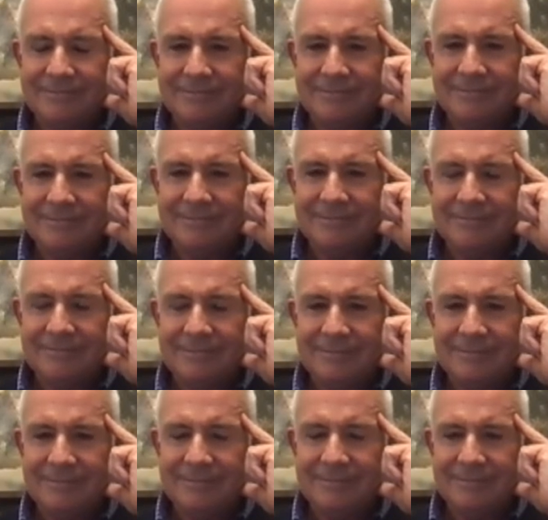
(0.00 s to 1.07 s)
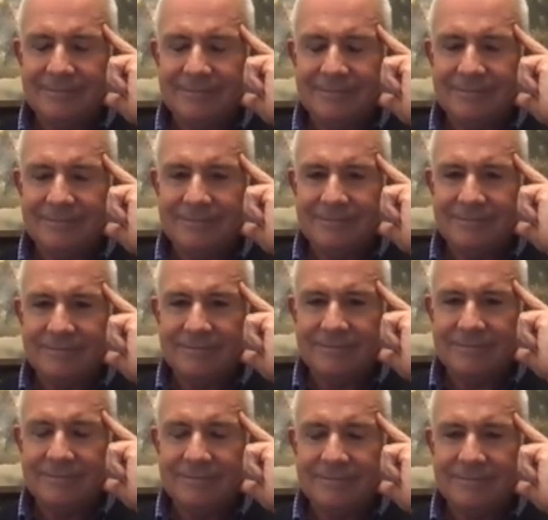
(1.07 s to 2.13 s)

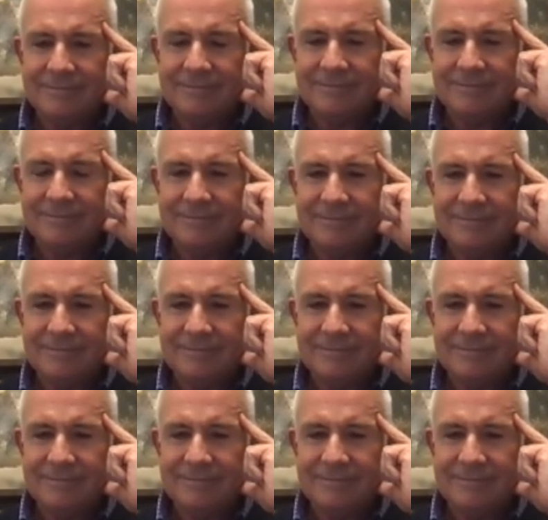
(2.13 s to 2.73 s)
(silent)